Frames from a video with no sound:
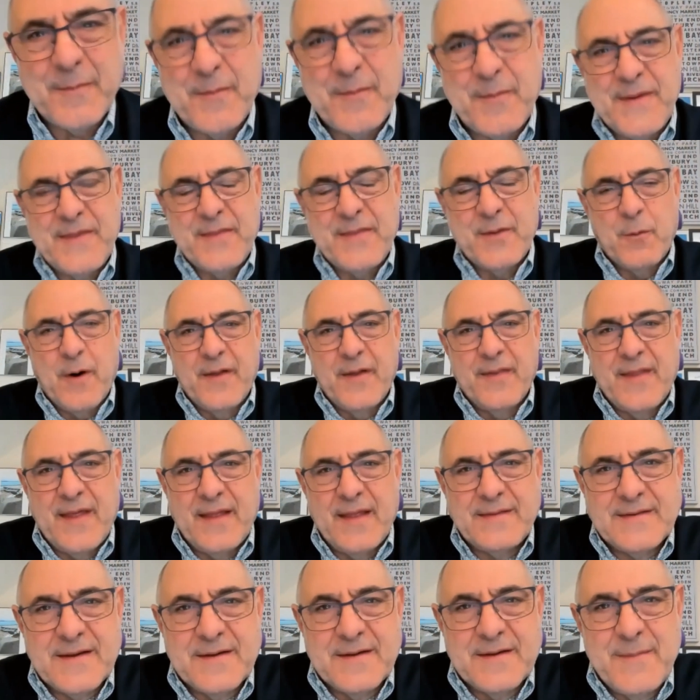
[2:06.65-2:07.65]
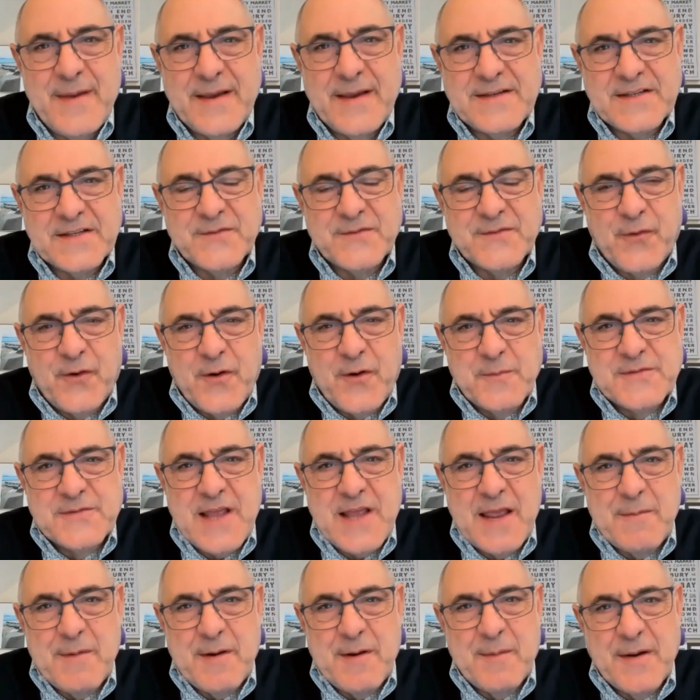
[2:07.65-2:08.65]
be the one that uh, makes a firm
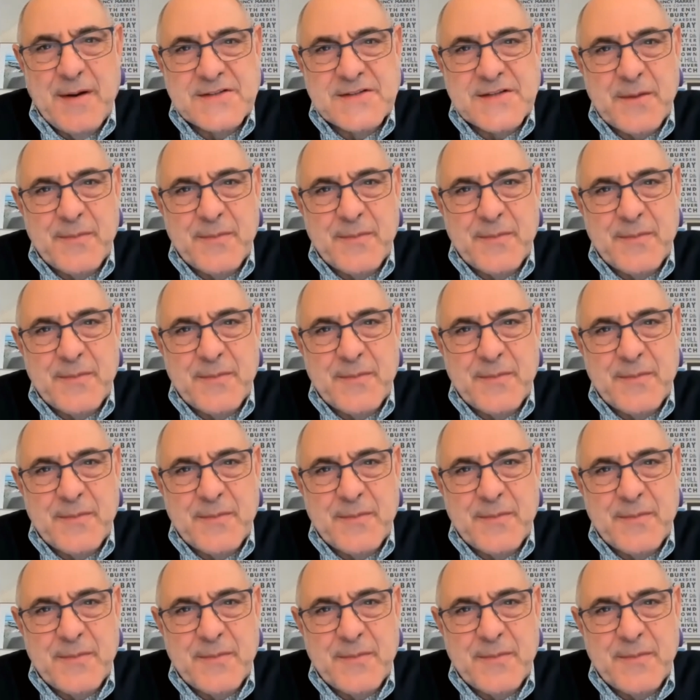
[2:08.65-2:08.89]
statement about